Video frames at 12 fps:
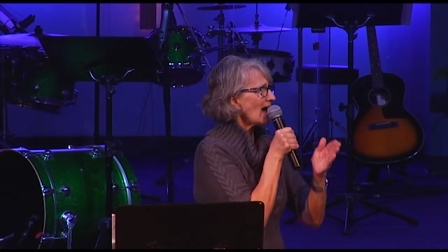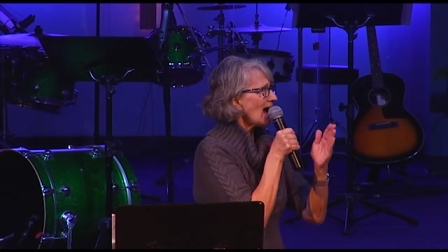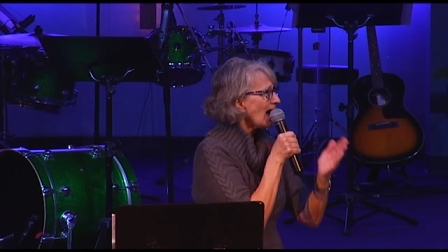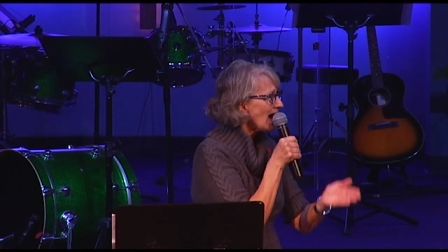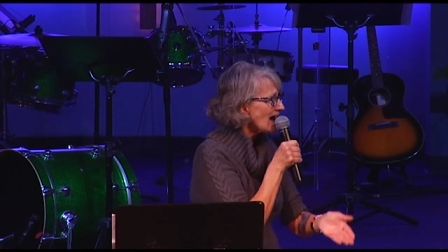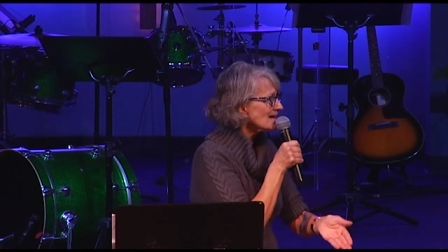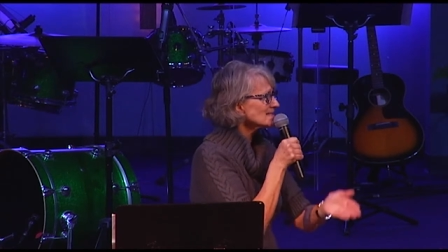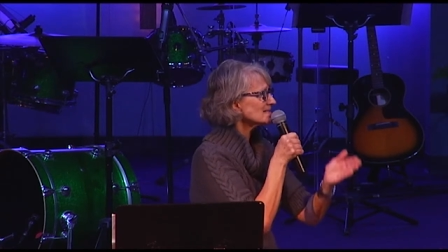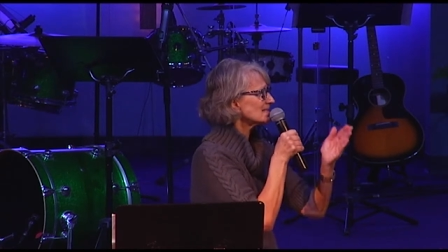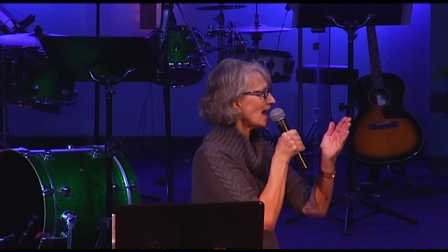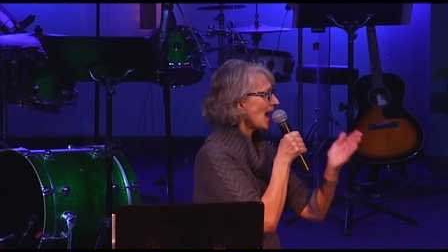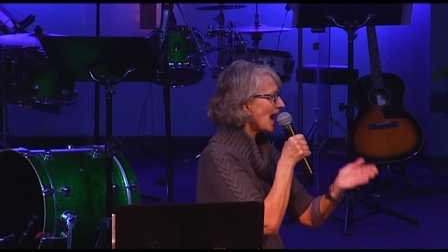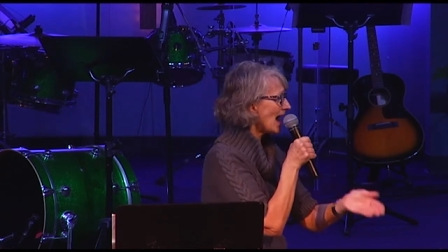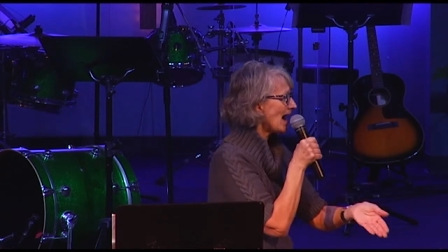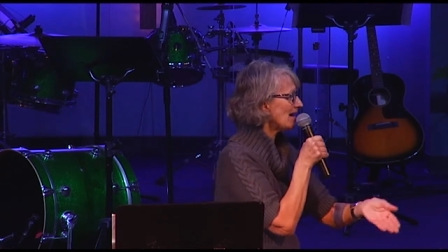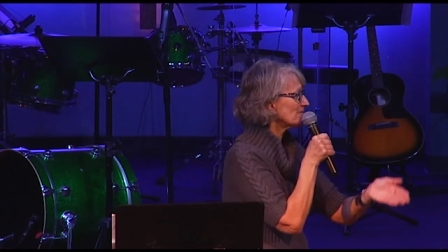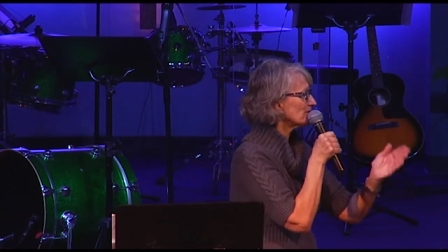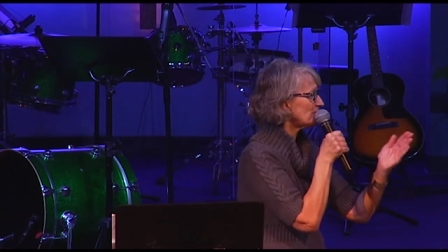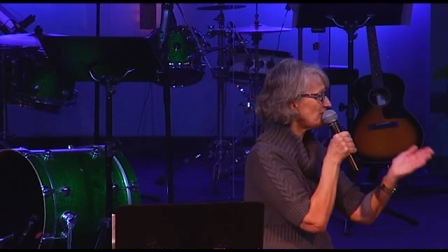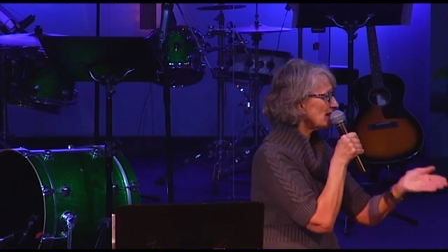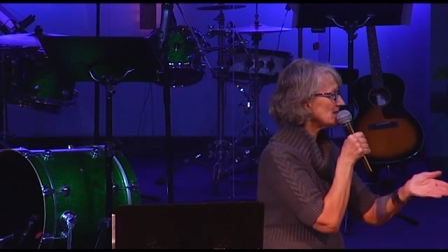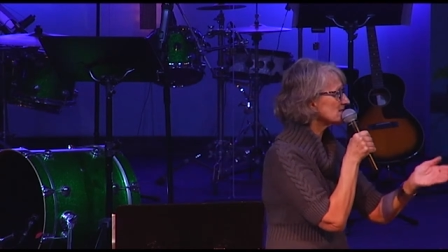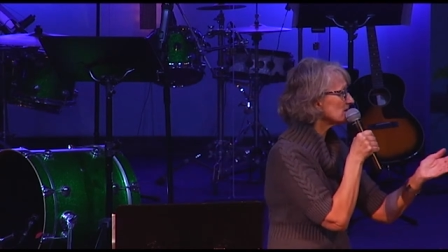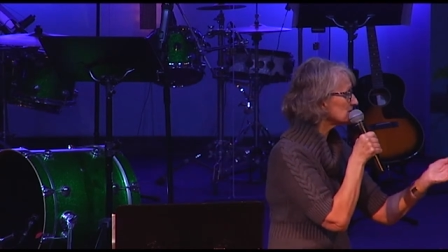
has to have the face of